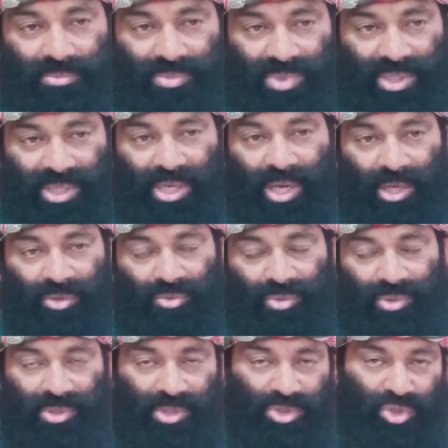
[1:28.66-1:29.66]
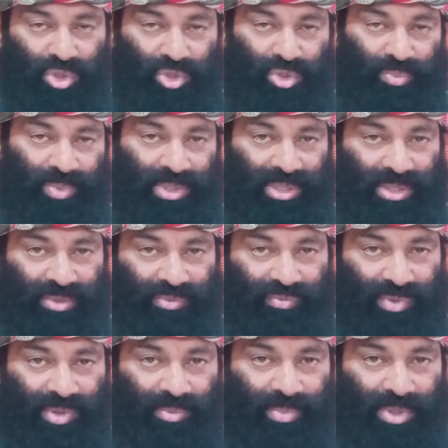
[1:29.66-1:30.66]
Lee Iacocca's
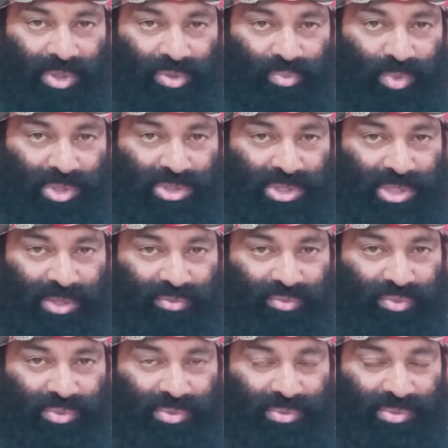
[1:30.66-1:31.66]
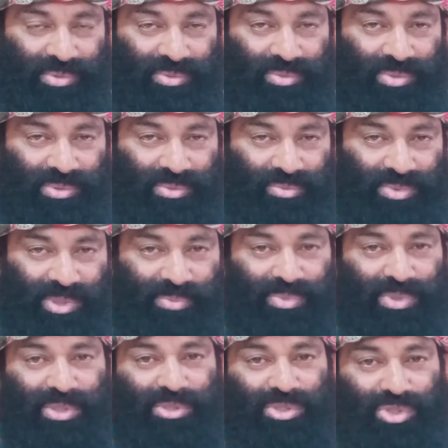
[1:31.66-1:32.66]
autobiography will be on my shelf.
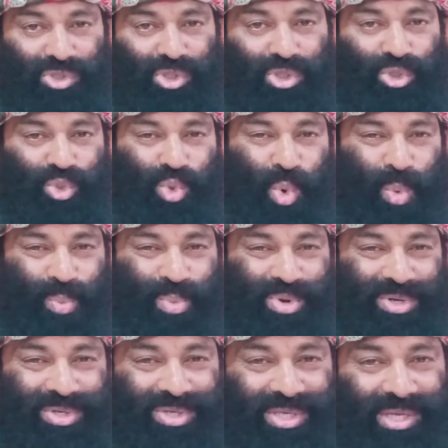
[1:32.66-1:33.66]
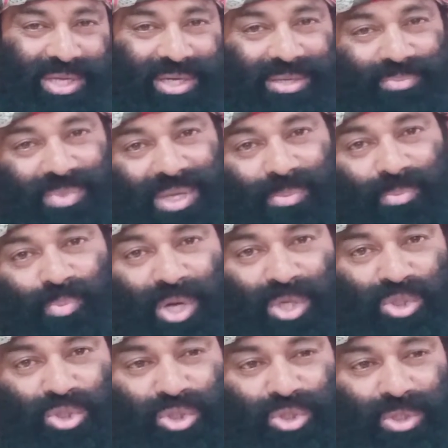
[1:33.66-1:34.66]
Sometimes I just open to get me a
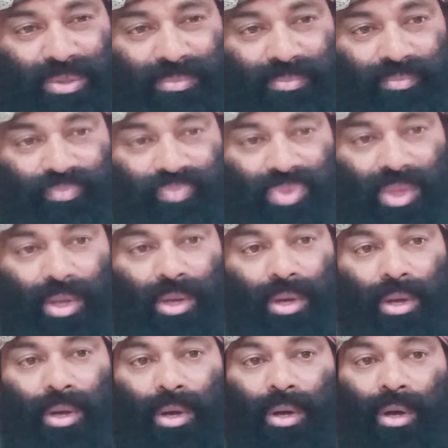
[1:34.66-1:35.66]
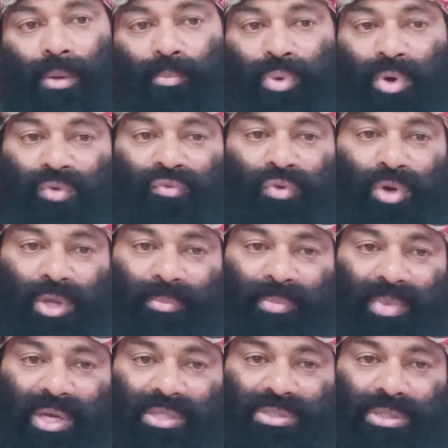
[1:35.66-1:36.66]
punch. Portfolio
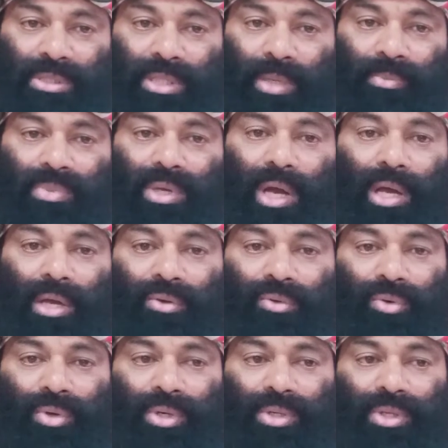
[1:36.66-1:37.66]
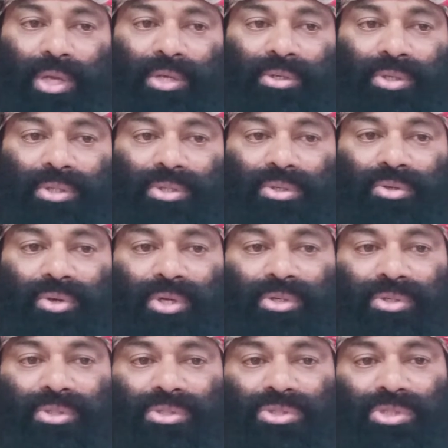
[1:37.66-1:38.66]
magazine named Iacocca the 18th
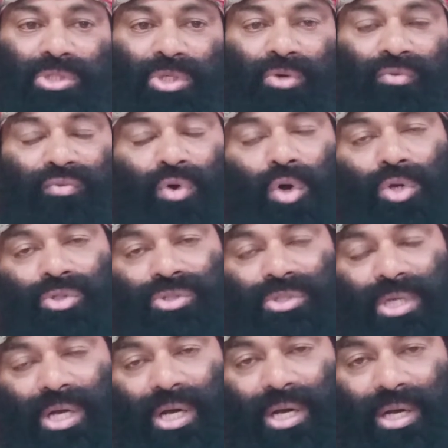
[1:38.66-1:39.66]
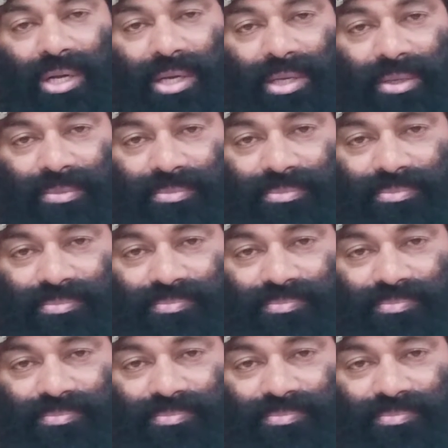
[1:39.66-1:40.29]
greatest CEO of all time.